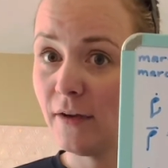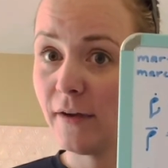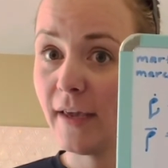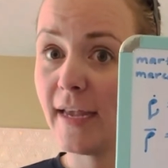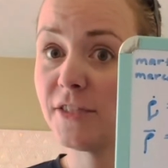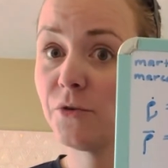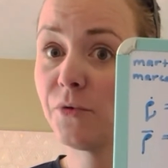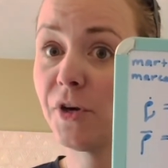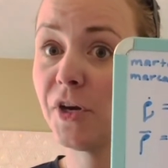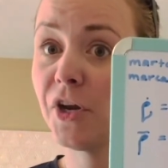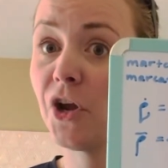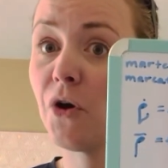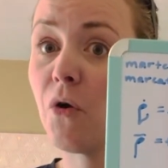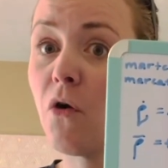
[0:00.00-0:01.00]
Okay, so we're
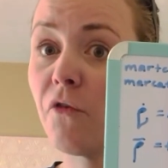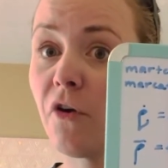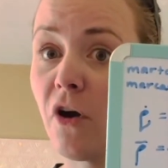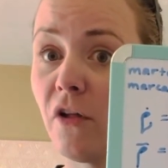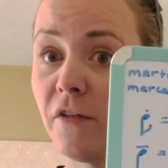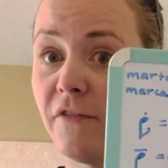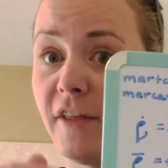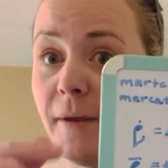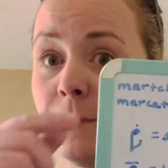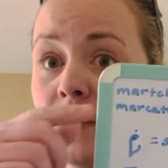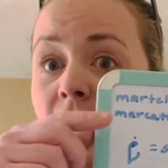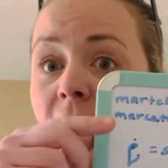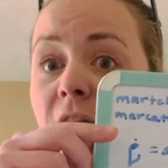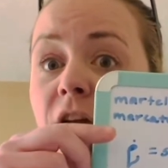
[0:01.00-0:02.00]
gonna go over all of them.
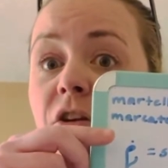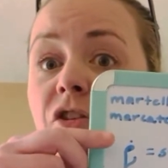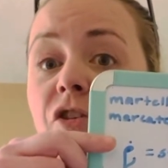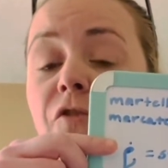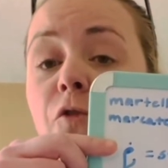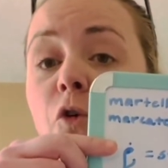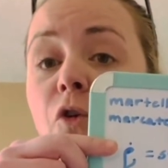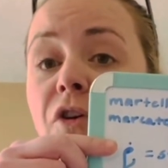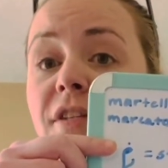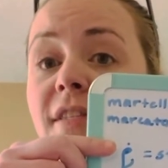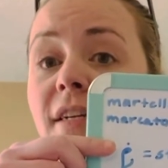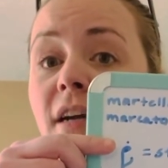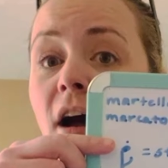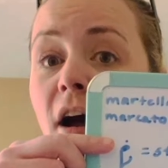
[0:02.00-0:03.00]
So for
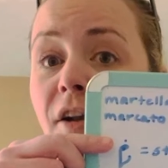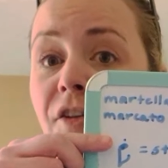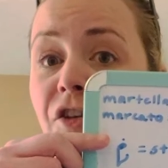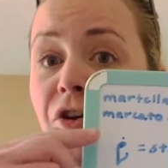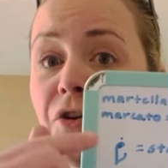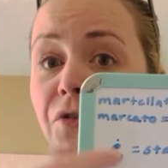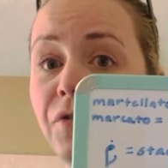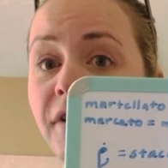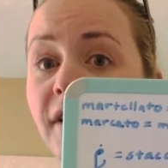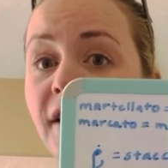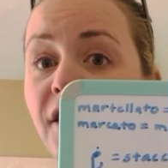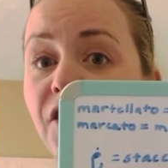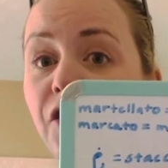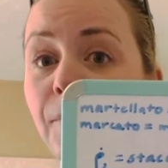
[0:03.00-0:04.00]
staccato,
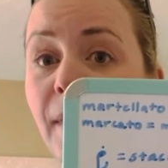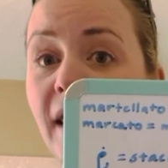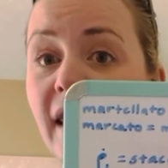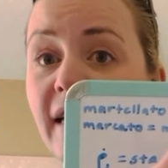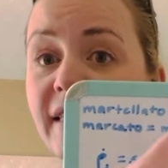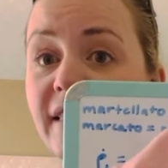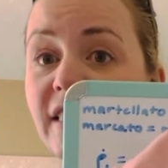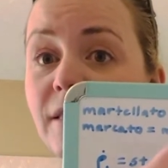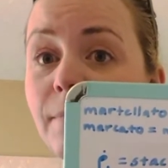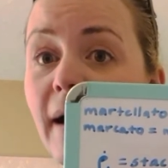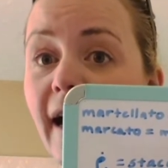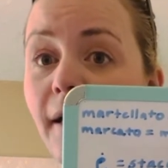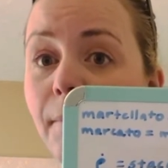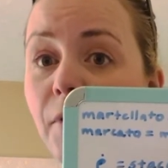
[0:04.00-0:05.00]
you're making a
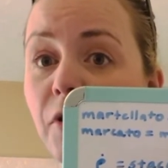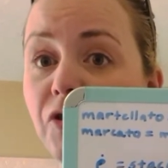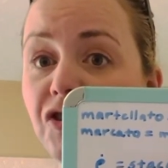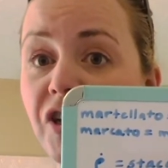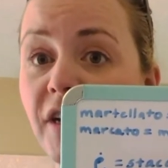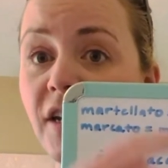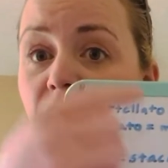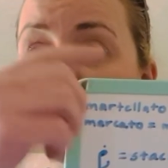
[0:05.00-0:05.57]
smile motion.